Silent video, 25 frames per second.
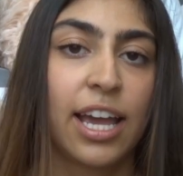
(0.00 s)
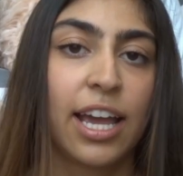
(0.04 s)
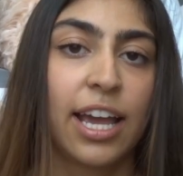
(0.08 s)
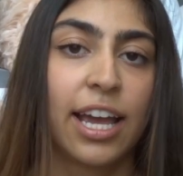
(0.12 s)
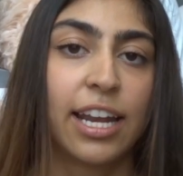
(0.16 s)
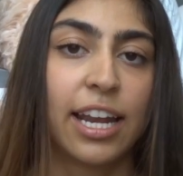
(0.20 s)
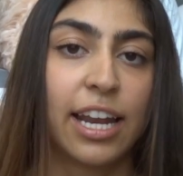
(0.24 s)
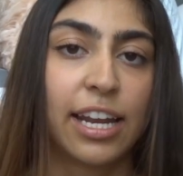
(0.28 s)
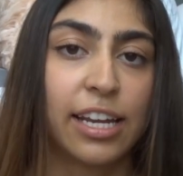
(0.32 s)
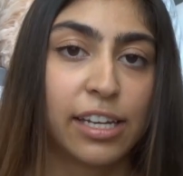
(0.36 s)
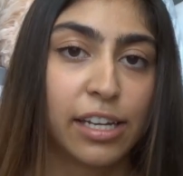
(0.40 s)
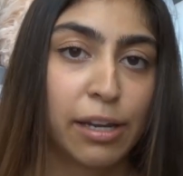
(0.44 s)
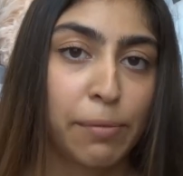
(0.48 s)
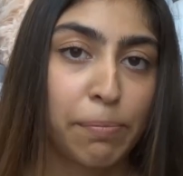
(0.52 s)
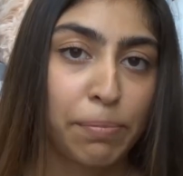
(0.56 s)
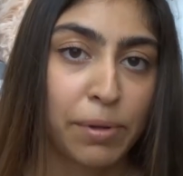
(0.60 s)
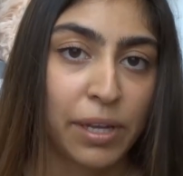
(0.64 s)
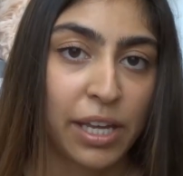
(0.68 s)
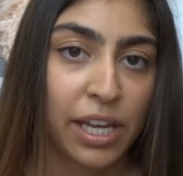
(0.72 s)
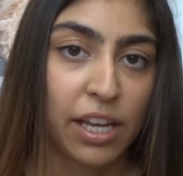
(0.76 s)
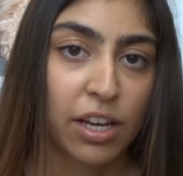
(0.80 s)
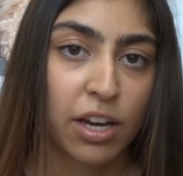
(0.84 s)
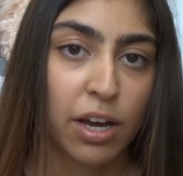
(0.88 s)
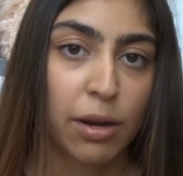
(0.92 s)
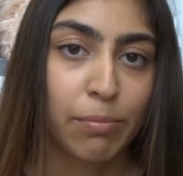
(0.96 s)
It ended up
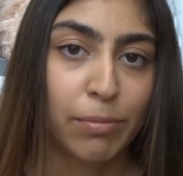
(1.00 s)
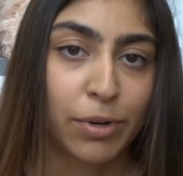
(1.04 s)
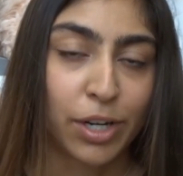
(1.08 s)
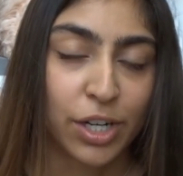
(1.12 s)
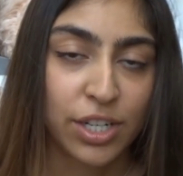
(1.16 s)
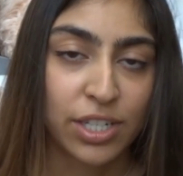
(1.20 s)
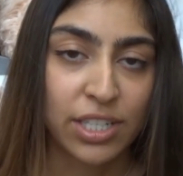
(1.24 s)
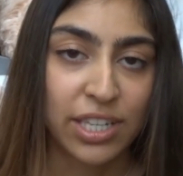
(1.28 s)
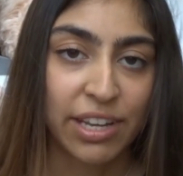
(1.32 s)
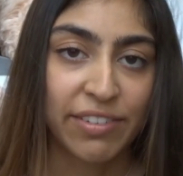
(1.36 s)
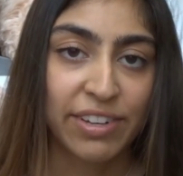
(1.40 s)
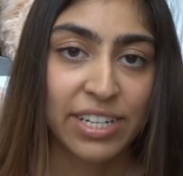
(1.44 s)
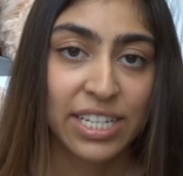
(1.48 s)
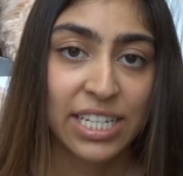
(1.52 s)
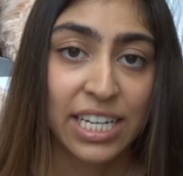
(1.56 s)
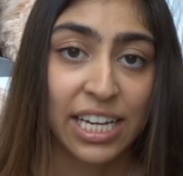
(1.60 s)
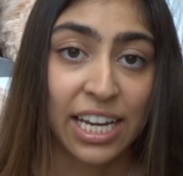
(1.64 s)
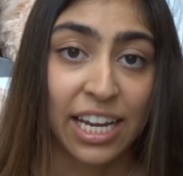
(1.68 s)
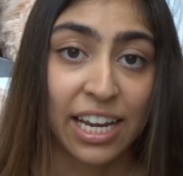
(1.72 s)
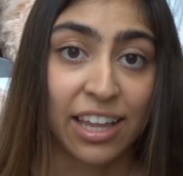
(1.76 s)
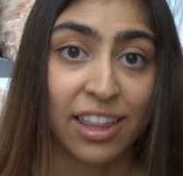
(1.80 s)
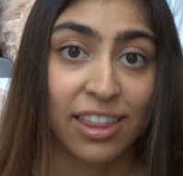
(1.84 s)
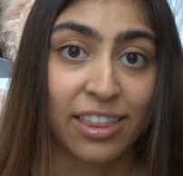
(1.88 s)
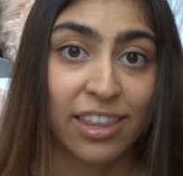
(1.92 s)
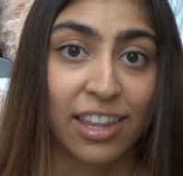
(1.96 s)
being on March
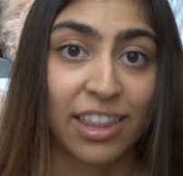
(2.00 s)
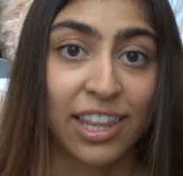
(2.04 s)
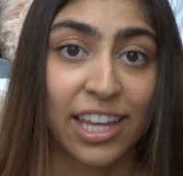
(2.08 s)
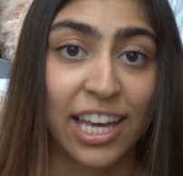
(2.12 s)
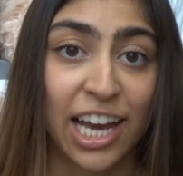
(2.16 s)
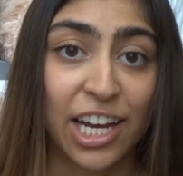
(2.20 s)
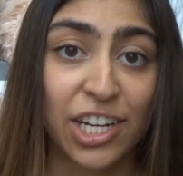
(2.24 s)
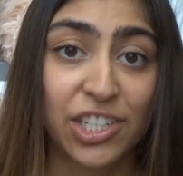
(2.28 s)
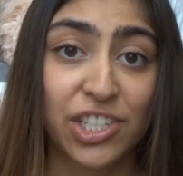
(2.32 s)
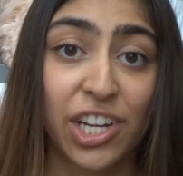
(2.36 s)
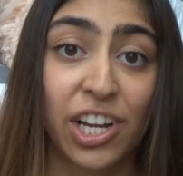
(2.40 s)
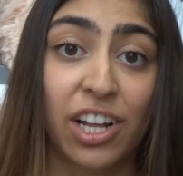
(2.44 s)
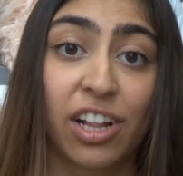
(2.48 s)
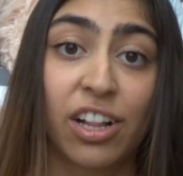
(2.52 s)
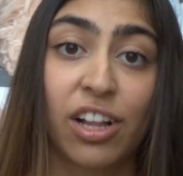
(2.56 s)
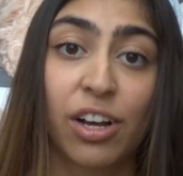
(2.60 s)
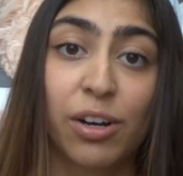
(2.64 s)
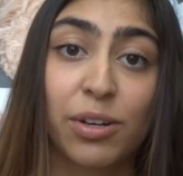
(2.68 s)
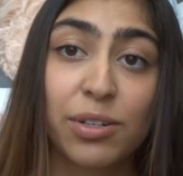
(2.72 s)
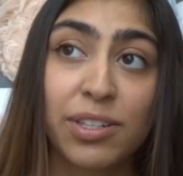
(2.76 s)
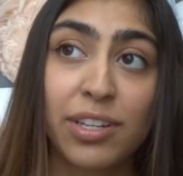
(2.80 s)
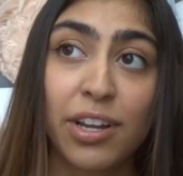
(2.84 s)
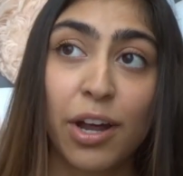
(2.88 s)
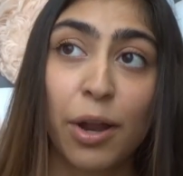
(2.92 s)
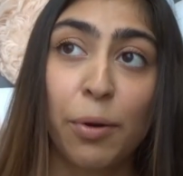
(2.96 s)
17th, and they actually
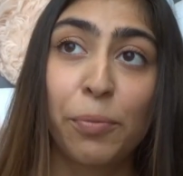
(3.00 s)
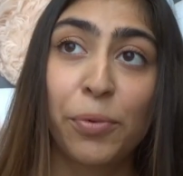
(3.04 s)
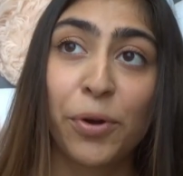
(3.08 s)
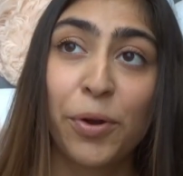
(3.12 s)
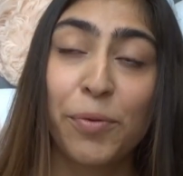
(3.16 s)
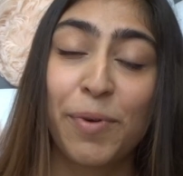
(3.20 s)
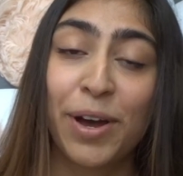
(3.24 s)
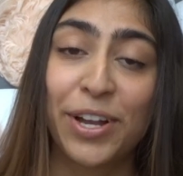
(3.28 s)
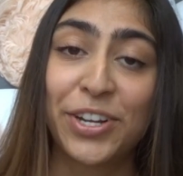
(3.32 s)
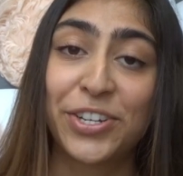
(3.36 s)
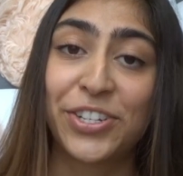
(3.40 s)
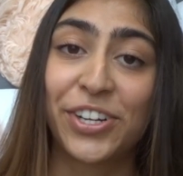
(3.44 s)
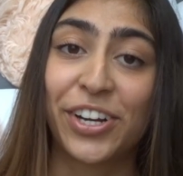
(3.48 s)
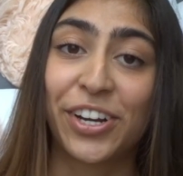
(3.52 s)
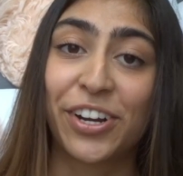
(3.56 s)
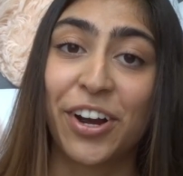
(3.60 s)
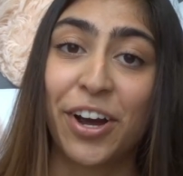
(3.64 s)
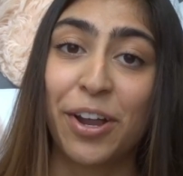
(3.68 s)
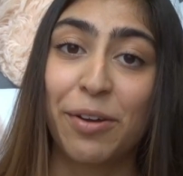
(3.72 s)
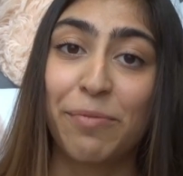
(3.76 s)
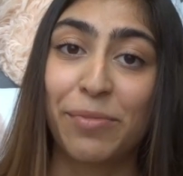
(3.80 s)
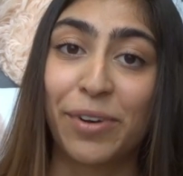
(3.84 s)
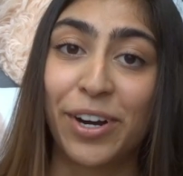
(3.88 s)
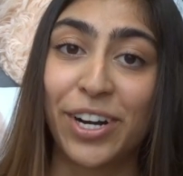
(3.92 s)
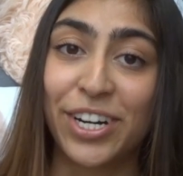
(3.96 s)
closed down Prometric
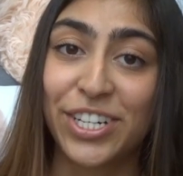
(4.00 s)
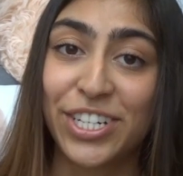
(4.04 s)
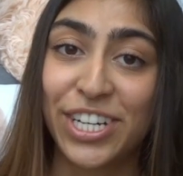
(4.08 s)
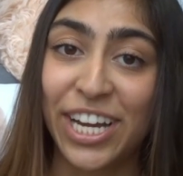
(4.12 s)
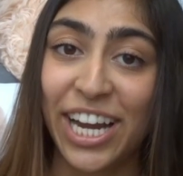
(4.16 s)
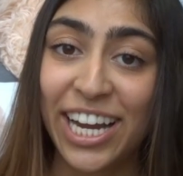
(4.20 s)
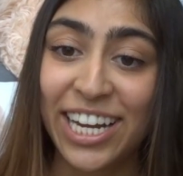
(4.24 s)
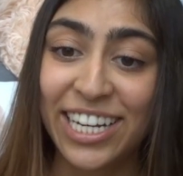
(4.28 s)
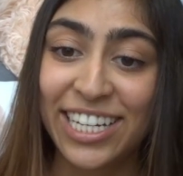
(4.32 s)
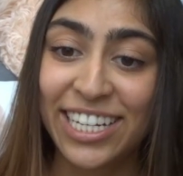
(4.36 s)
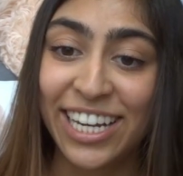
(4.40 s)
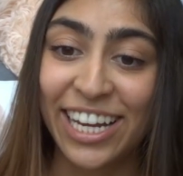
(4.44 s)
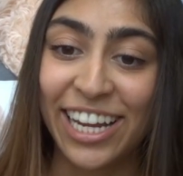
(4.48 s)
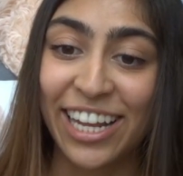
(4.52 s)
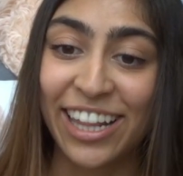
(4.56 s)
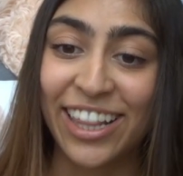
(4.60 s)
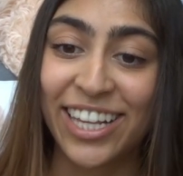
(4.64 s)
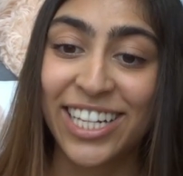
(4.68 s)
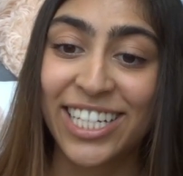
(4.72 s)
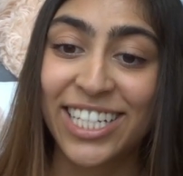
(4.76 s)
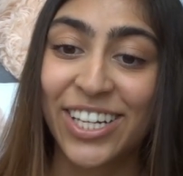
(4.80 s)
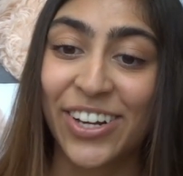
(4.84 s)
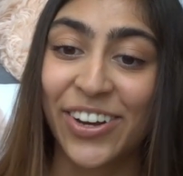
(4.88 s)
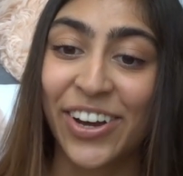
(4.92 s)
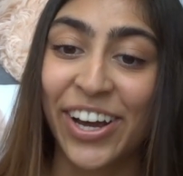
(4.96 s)
on March 18th,
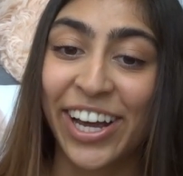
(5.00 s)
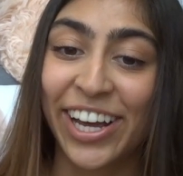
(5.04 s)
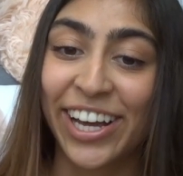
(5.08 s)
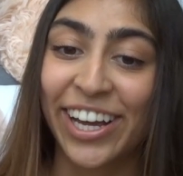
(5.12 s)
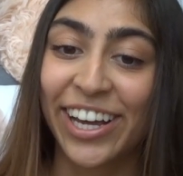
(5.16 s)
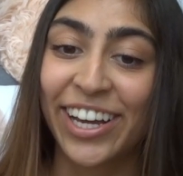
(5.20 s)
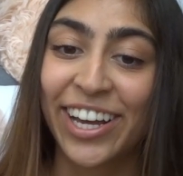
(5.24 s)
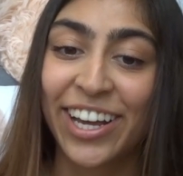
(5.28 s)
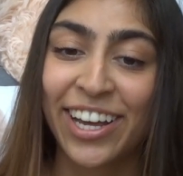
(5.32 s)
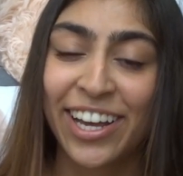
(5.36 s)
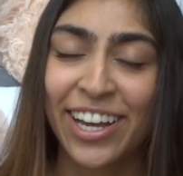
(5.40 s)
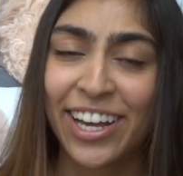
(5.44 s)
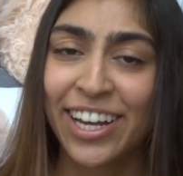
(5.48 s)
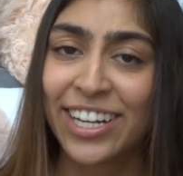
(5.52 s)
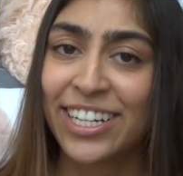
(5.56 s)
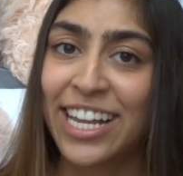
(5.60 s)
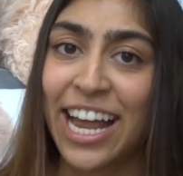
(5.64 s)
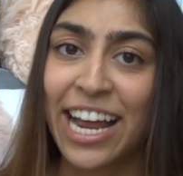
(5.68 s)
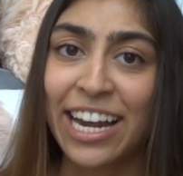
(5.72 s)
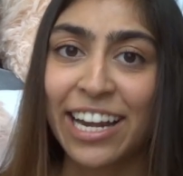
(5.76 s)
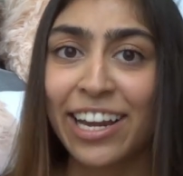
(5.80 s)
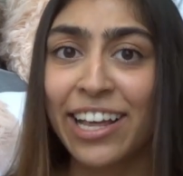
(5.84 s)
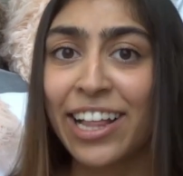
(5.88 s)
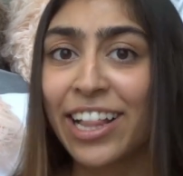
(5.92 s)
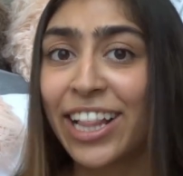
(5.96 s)
so I
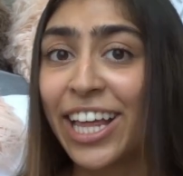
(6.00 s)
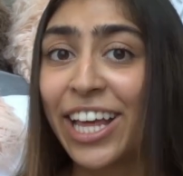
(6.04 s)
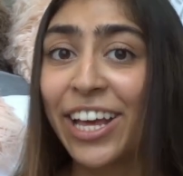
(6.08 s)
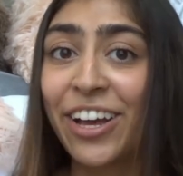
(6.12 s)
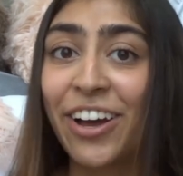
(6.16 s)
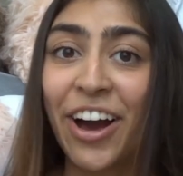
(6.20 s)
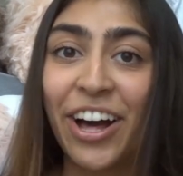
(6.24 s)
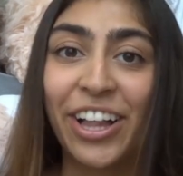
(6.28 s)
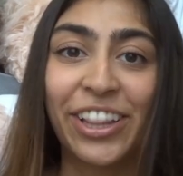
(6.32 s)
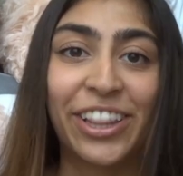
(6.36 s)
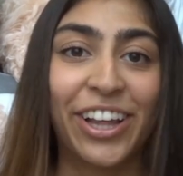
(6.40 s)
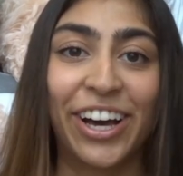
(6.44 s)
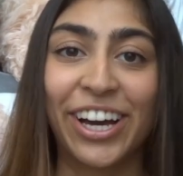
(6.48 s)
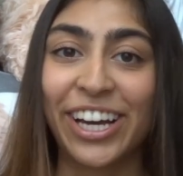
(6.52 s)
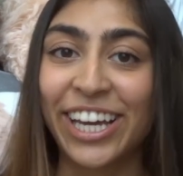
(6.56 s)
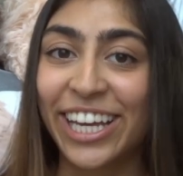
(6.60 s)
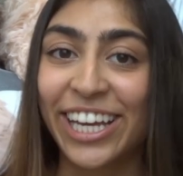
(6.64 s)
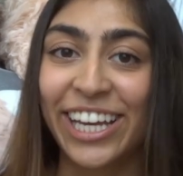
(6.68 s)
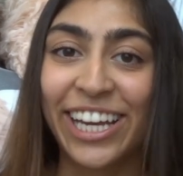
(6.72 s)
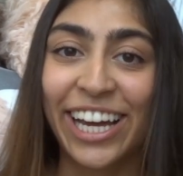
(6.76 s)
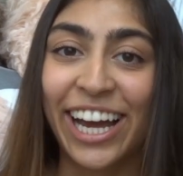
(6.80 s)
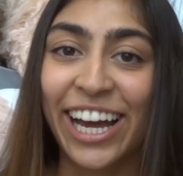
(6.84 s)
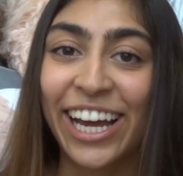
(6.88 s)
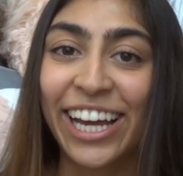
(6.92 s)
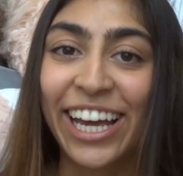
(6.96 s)
technically got
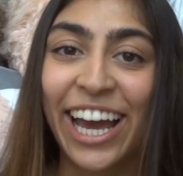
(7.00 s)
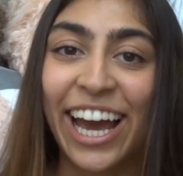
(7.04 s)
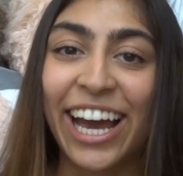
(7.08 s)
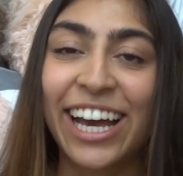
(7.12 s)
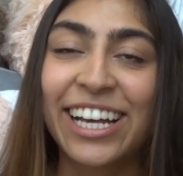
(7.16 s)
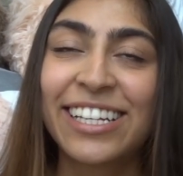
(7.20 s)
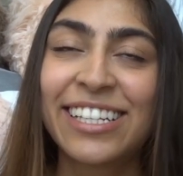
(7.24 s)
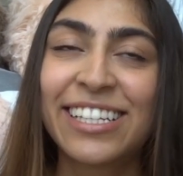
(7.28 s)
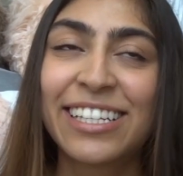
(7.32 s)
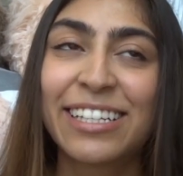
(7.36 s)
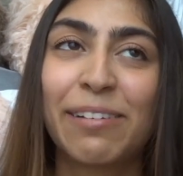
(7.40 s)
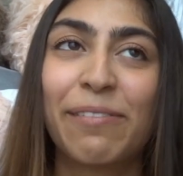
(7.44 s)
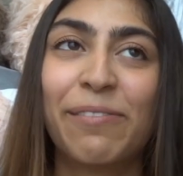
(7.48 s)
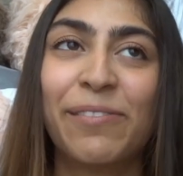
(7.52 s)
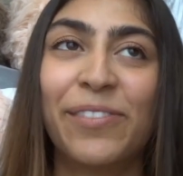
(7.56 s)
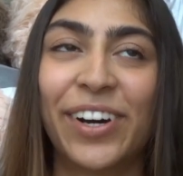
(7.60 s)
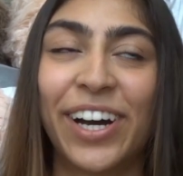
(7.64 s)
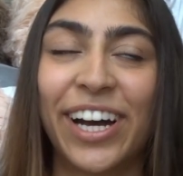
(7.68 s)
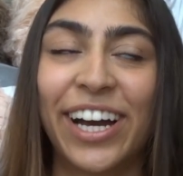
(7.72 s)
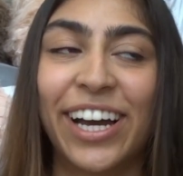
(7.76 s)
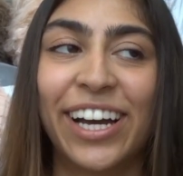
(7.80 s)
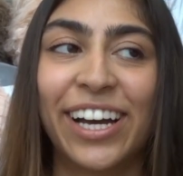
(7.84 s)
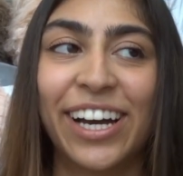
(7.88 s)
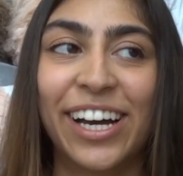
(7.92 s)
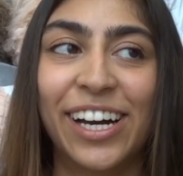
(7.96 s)
lucky, I guess.
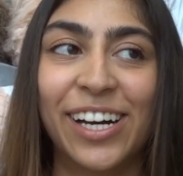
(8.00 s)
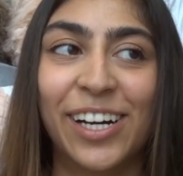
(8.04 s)
But